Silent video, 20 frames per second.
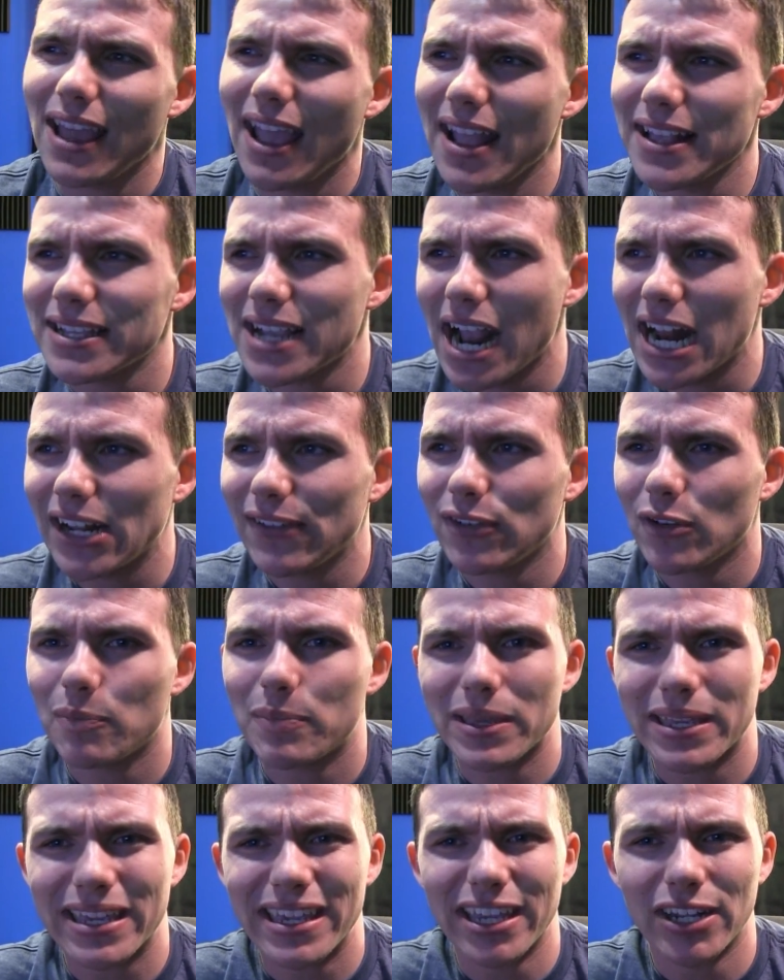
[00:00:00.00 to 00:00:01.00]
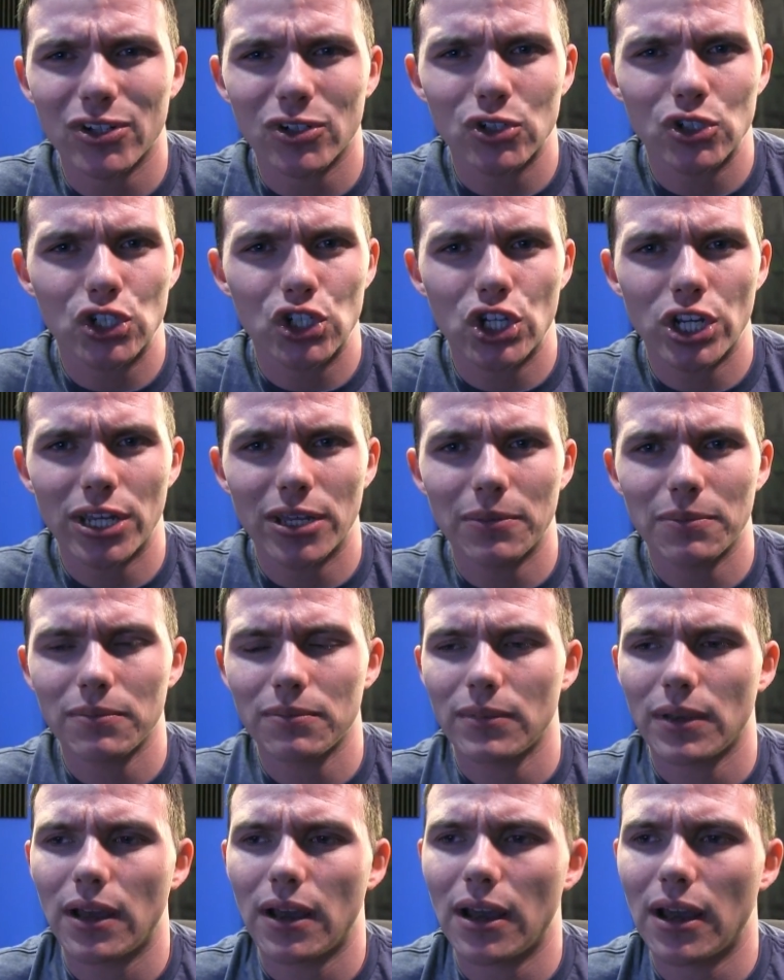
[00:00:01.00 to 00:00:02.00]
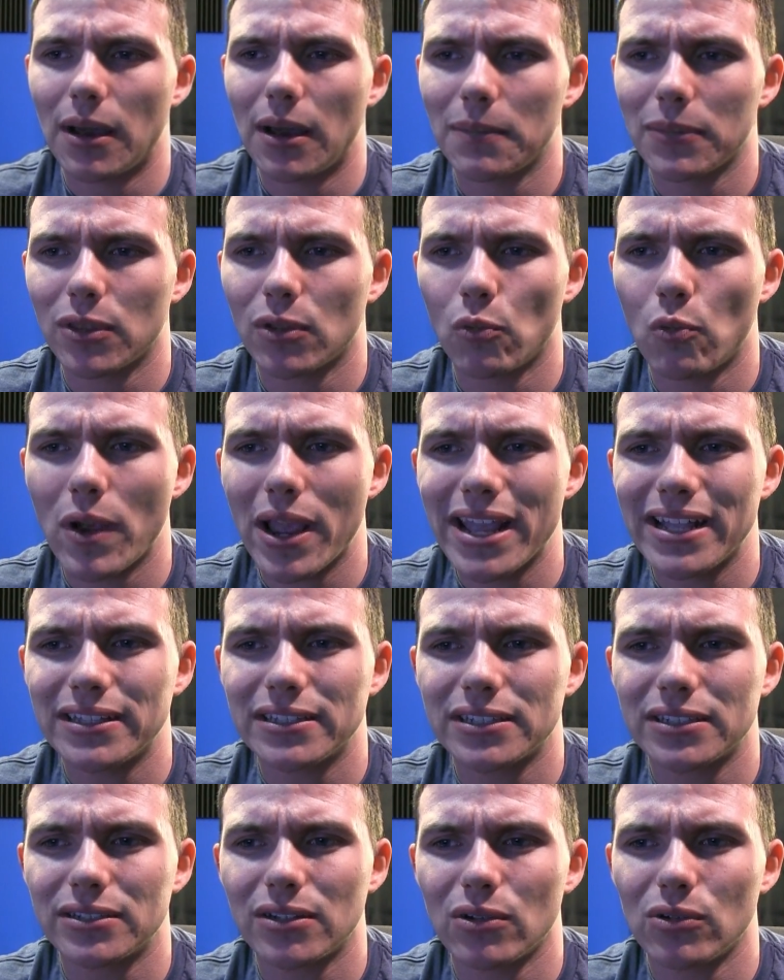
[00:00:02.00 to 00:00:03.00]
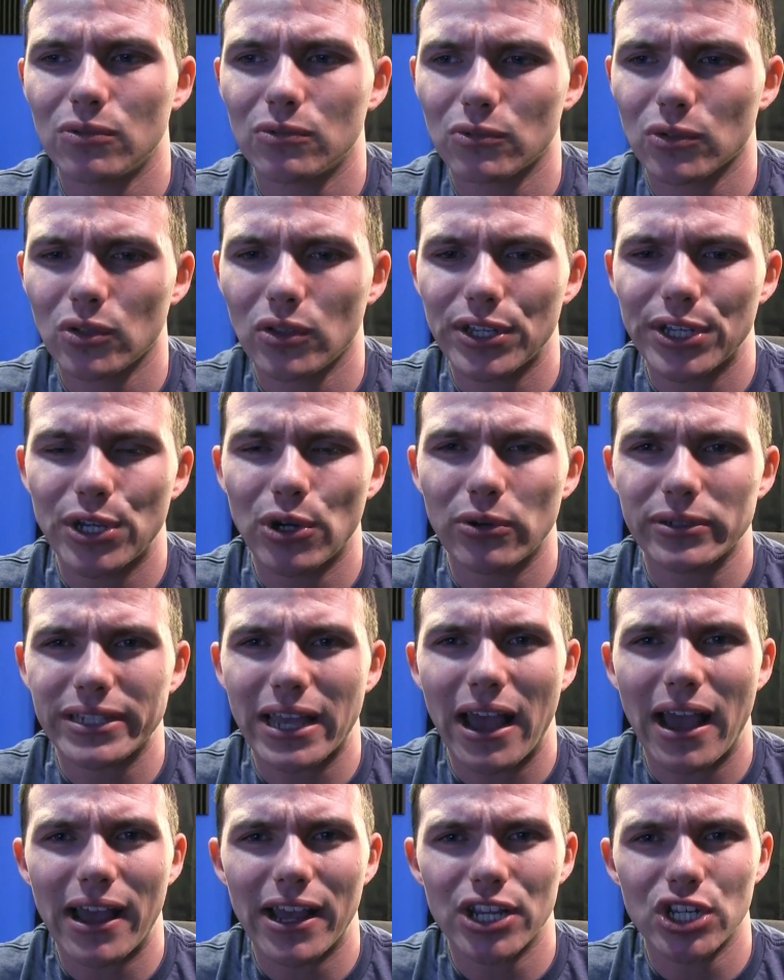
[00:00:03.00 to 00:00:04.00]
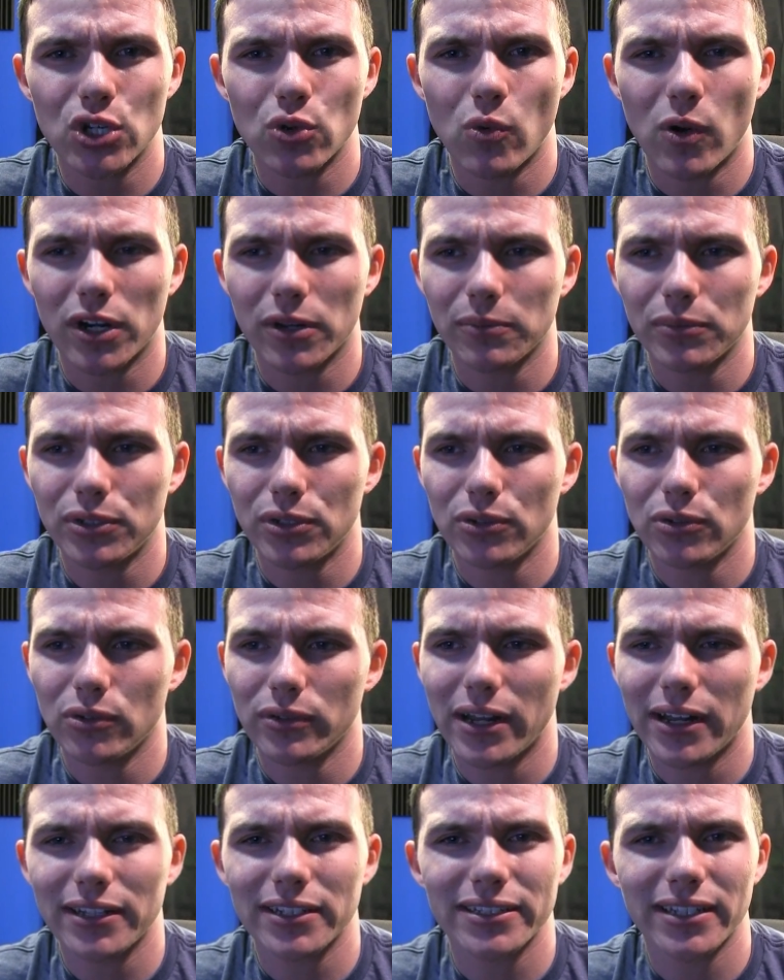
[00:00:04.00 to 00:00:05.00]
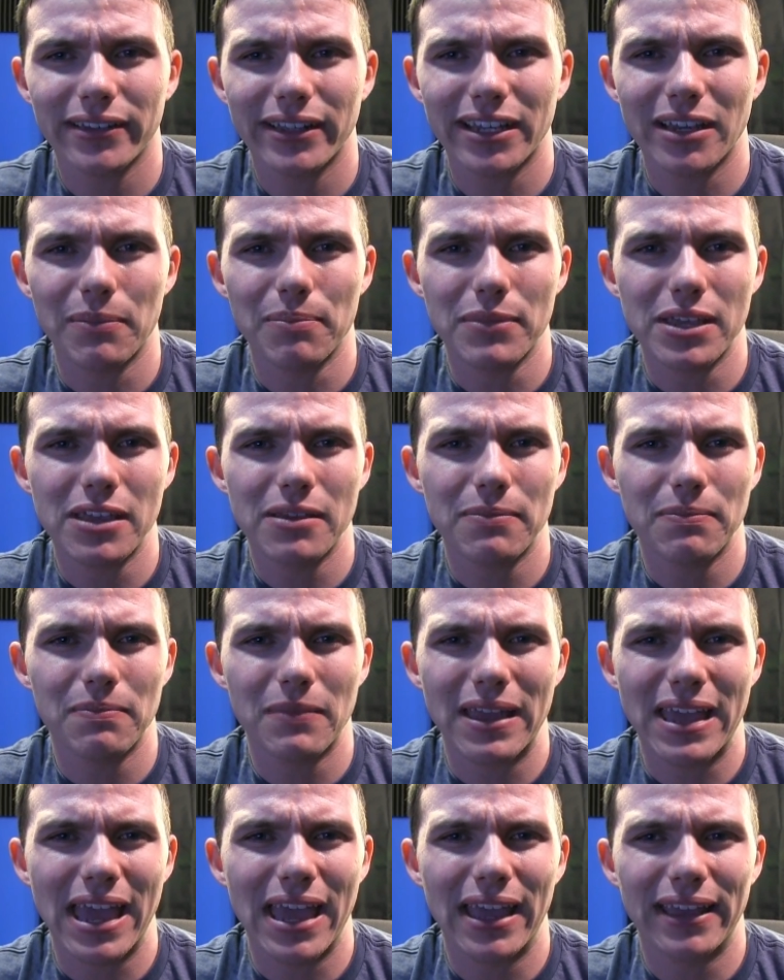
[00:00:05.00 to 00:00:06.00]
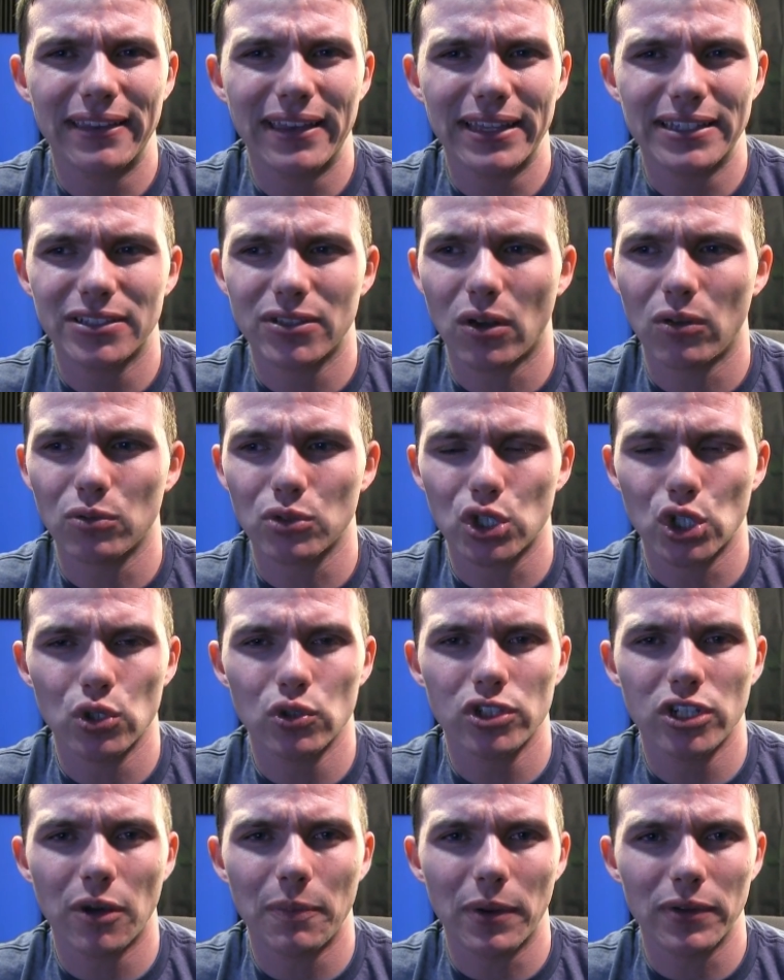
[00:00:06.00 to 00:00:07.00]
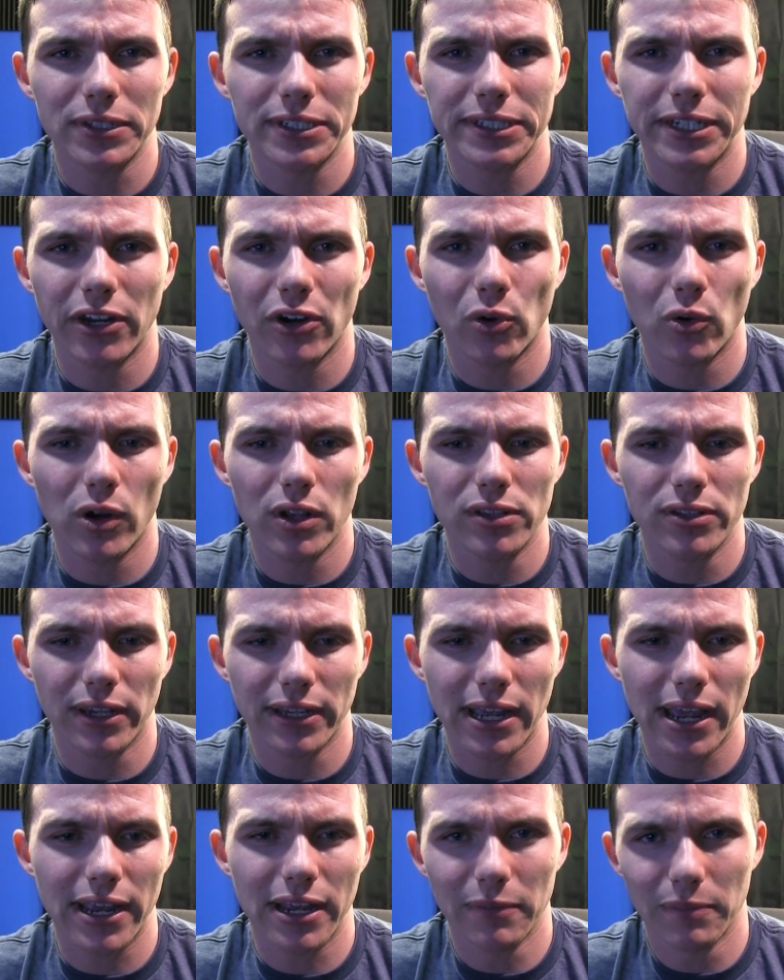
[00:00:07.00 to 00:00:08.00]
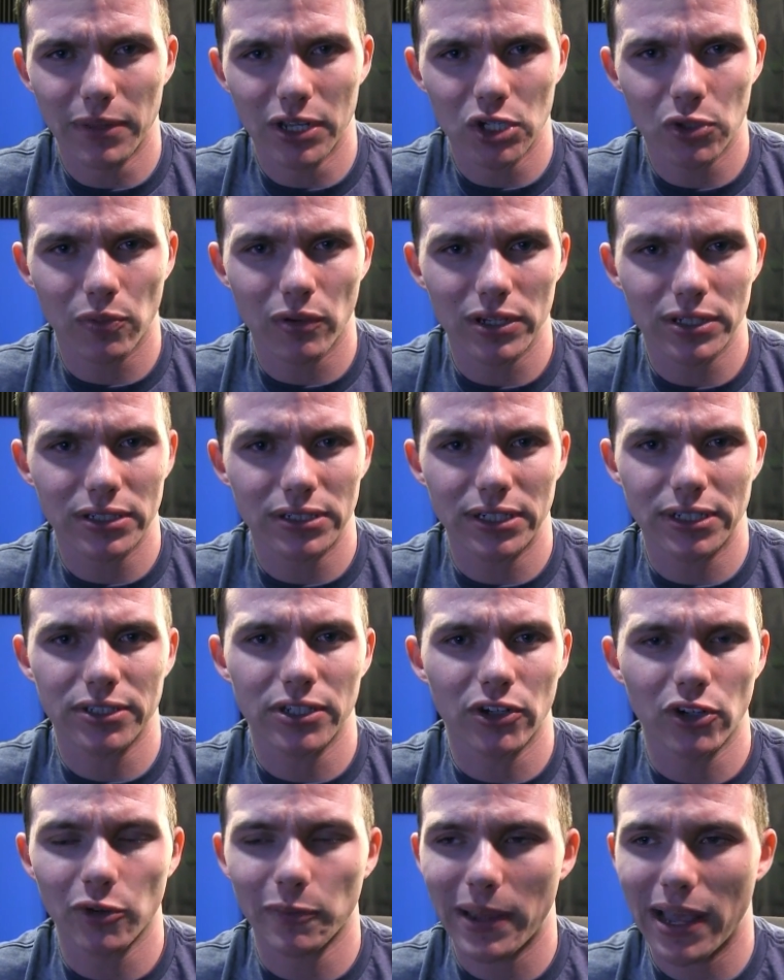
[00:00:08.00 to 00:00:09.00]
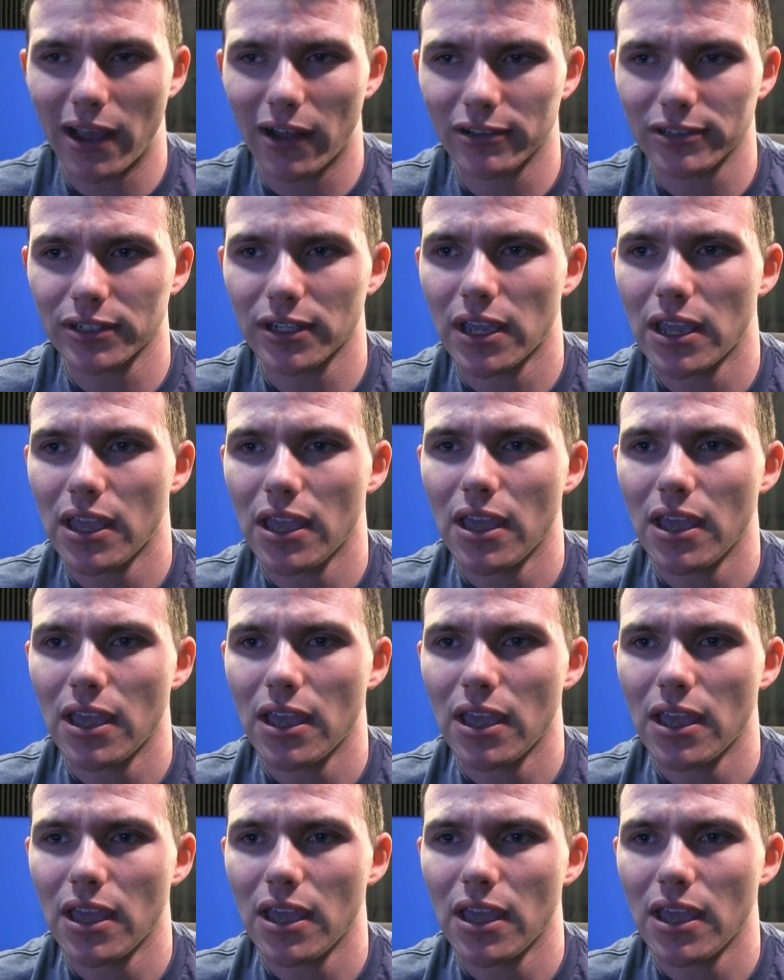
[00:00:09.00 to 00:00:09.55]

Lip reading: it's kind of a beginner's gym. The weights don't really go as high as you want them to. Not to sound like a meathead that's all juiced up on steroids, like I can bench press 600 pounds.